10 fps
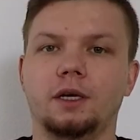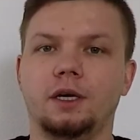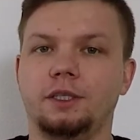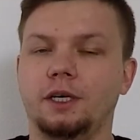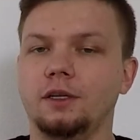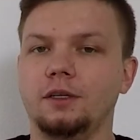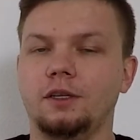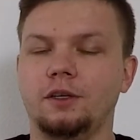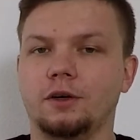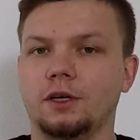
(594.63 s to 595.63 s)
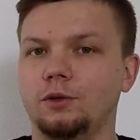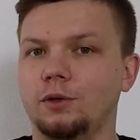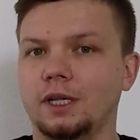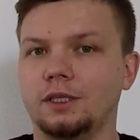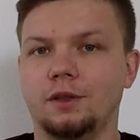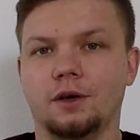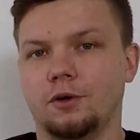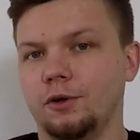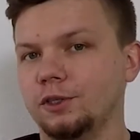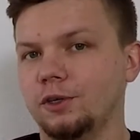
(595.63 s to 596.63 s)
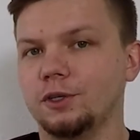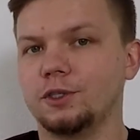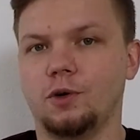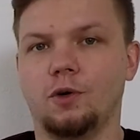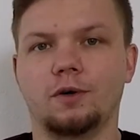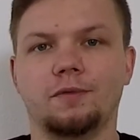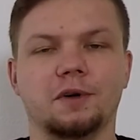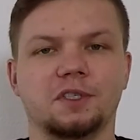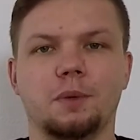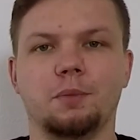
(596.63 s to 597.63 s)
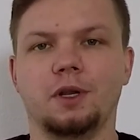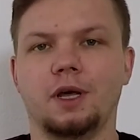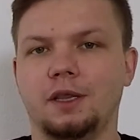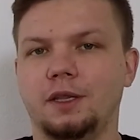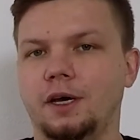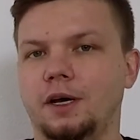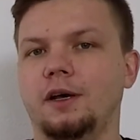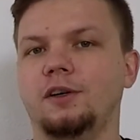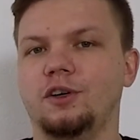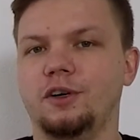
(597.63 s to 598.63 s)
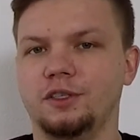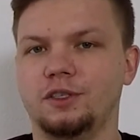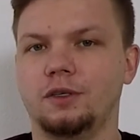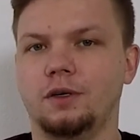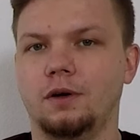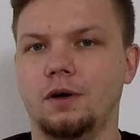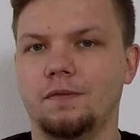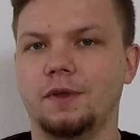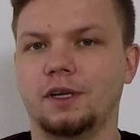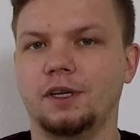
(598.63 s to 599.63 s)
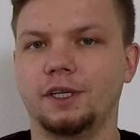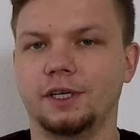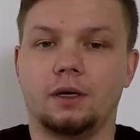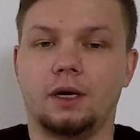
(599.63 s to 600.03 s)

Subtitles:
Ideally, Leo can do that in the corridors or, for example, at the entrance of the clinic.